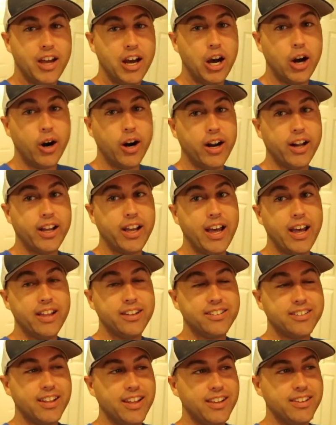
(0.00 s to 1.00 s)
All right,
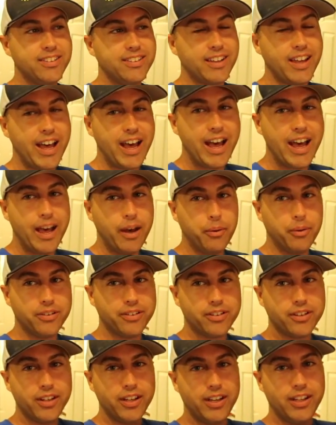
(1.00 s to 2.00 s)
guys, since I
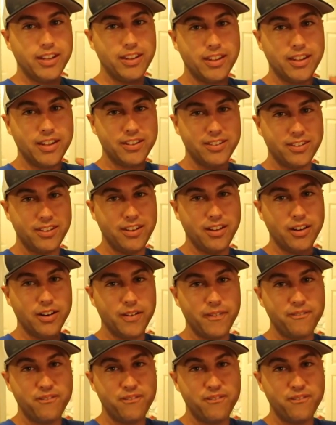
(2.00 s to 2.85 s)
was cleaning this here